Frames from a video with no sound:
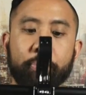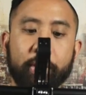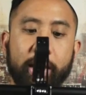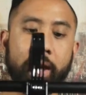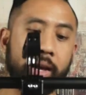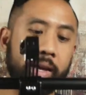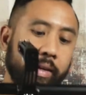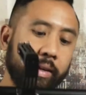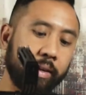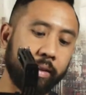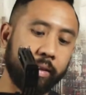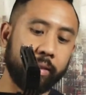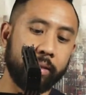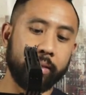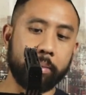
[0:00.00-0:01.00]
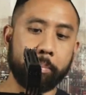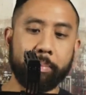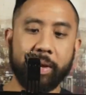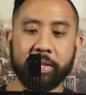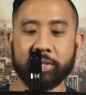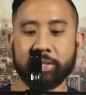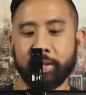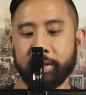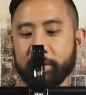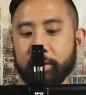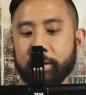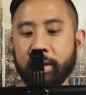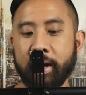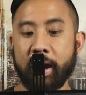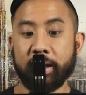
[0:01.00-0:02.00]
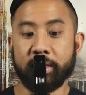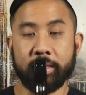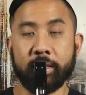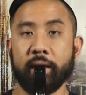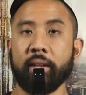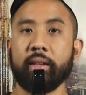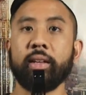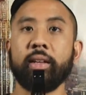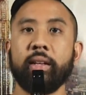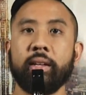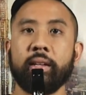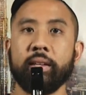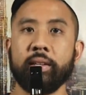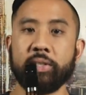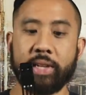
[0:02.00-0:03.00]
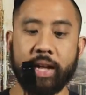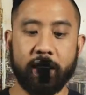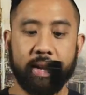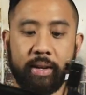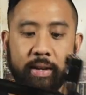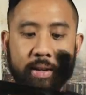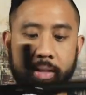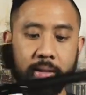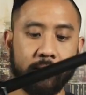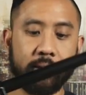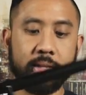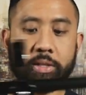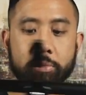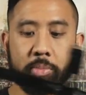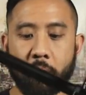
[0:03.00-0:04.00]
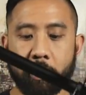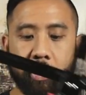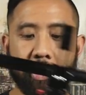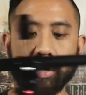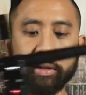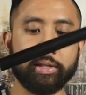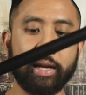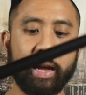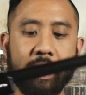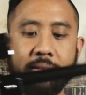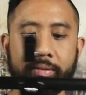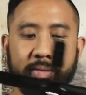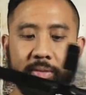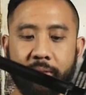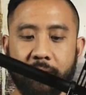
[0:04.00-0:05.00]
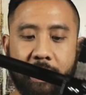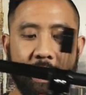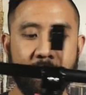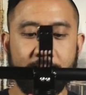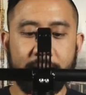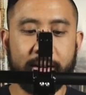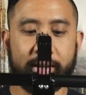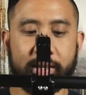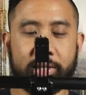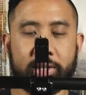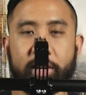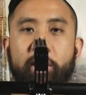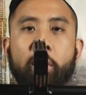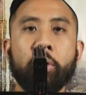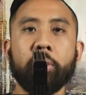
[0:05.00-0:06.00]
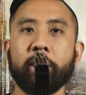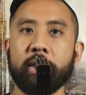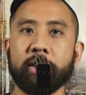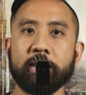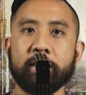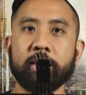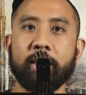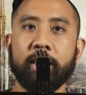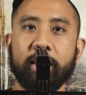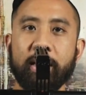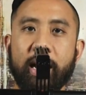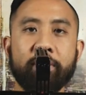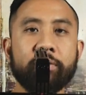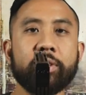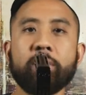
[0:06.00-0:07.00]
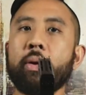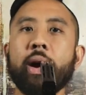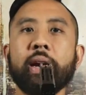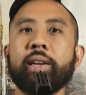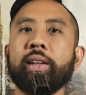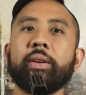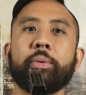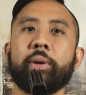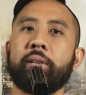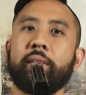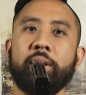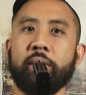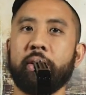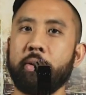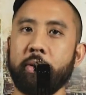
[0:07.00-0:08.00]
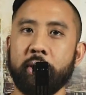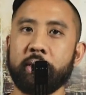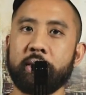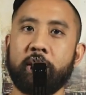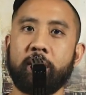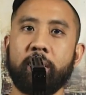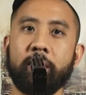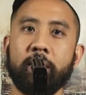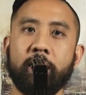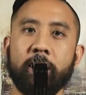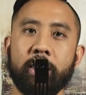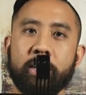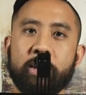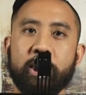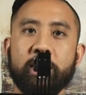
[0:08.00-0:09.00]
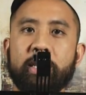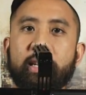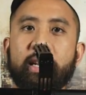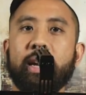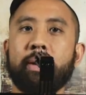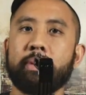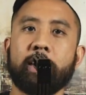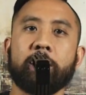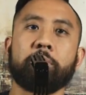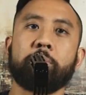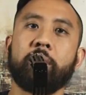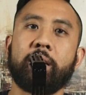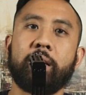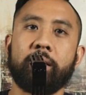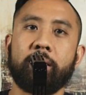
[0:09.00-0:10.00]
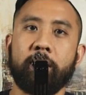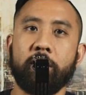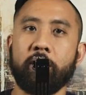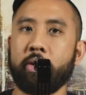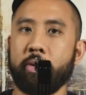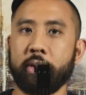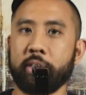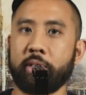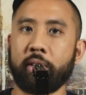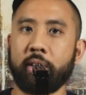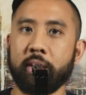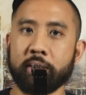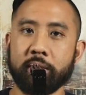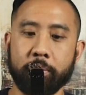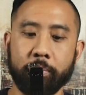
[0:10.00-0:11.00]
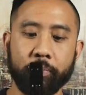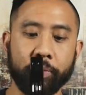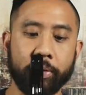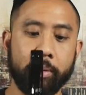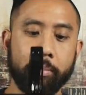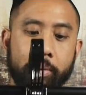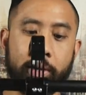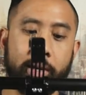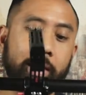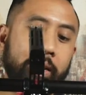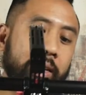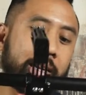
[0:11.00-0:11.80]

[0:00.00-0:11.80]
And the best thing I think is that these motors have these encoders. I have no idea what the encoders are. CheesyCam tells me that the encoders are awesome, but